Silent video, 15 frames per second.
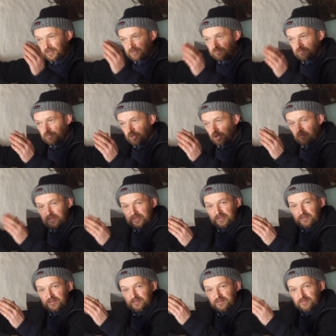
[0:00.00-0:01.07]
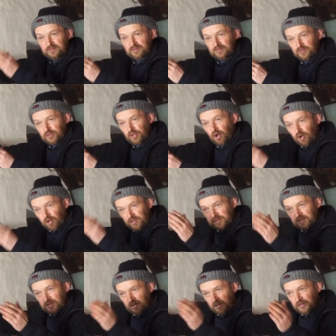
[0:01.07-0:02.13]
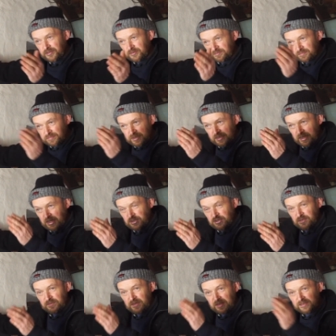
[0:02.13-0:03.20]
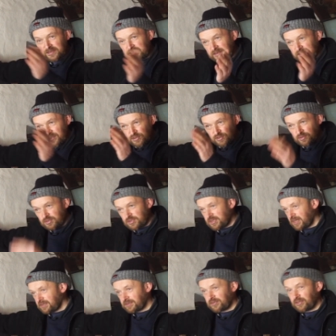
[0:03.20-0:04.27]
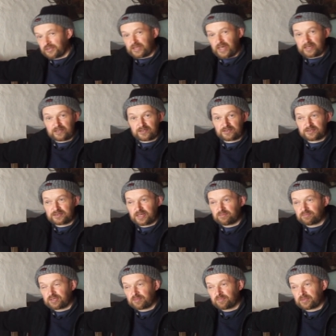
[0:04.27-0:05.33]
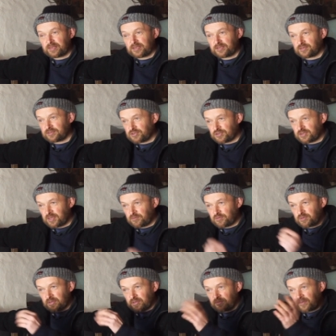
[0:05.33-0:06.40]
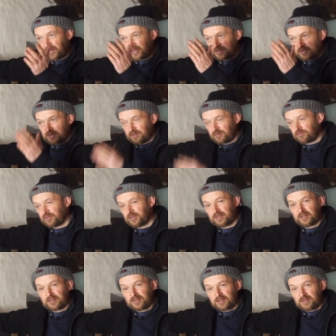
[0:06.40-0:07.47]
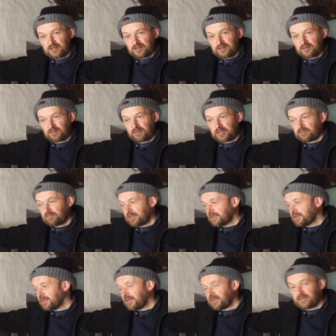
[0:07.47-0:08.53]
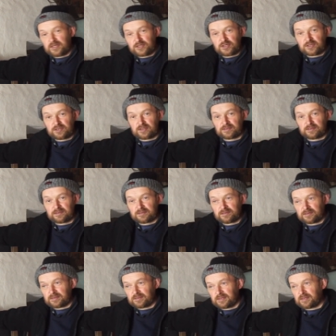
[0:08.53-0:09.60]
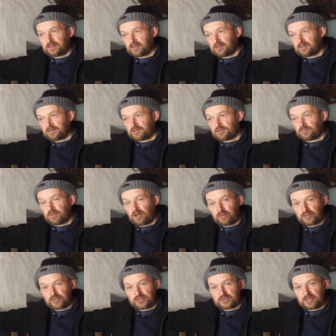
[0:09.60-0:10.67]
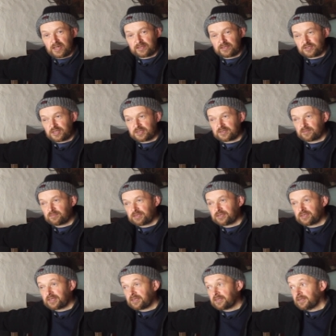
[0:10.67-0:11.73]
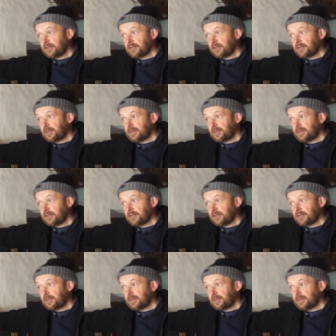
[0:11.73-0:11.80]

prominent knoll or crest of a hill. So it's certainly not accurate timekeeping. It just gives you a rough idea of when midday is, and some hours to either side of the midday.